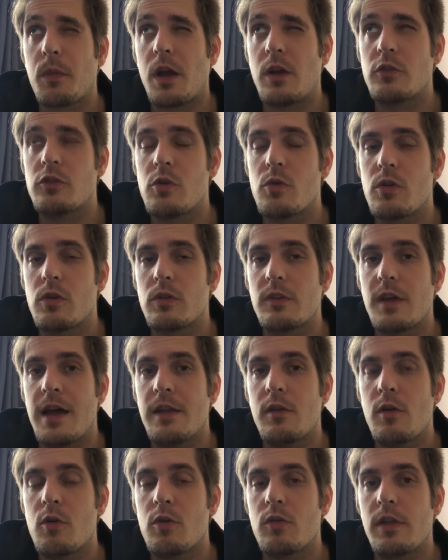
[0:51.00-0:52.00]
Ashoka
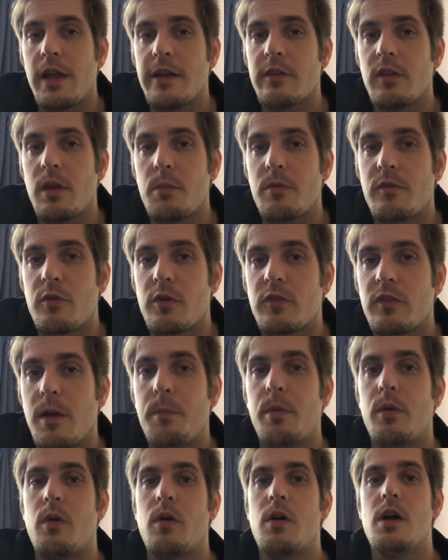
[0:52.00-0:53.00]
Tano lightsaber for
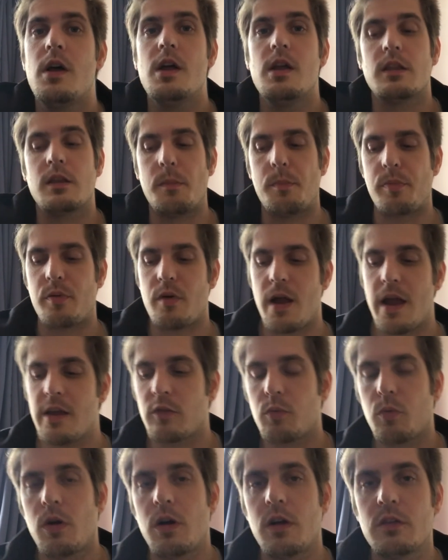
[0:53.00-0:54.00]
example, the
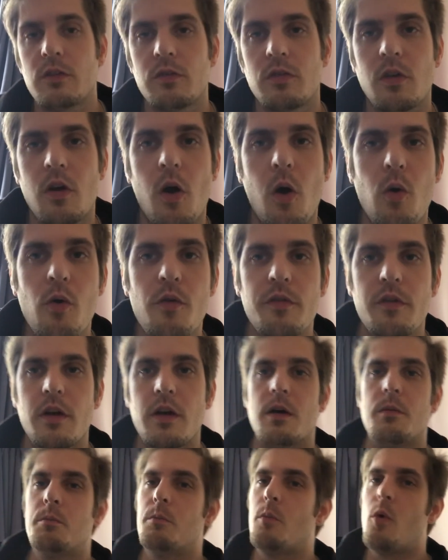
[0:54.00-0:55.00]
price was
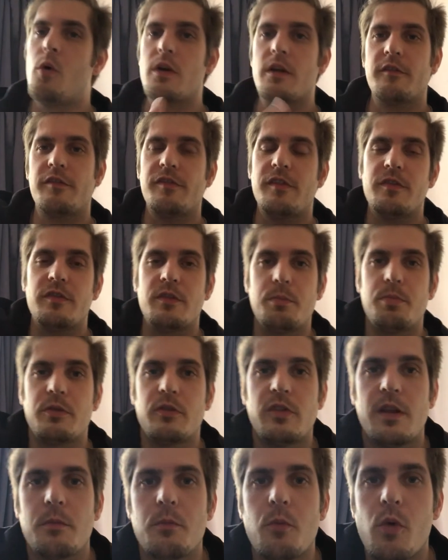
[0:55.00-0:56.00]
over more than
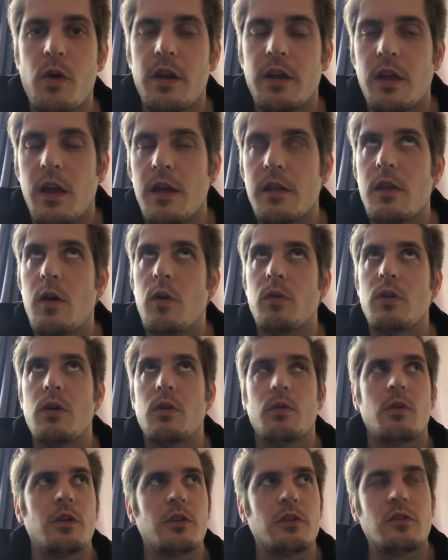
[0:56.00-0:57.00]
50% more, it
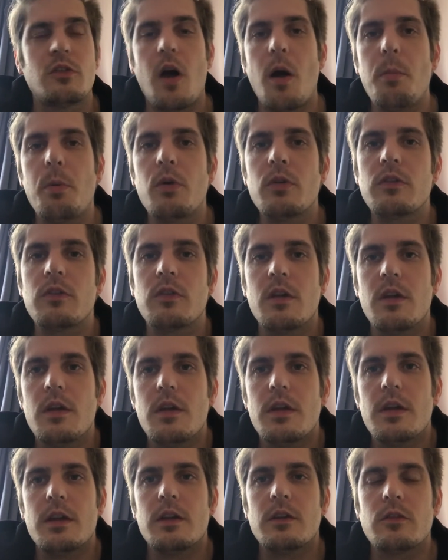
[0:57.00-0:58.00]
was doubled.
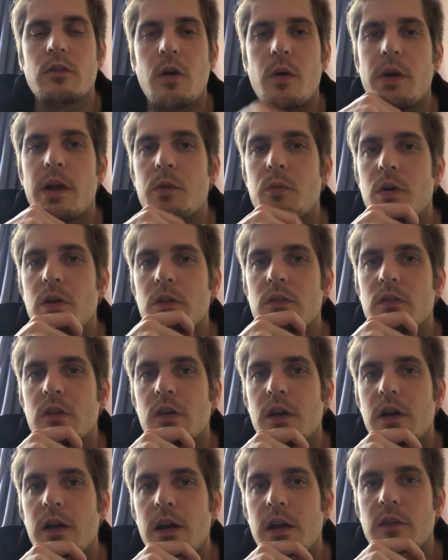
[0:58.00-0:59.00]
So it was
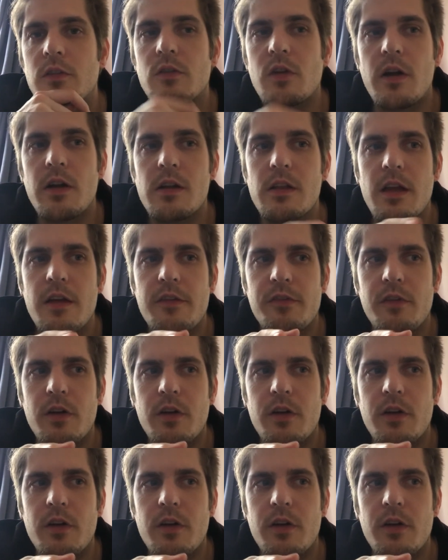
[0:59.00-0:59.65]
it started at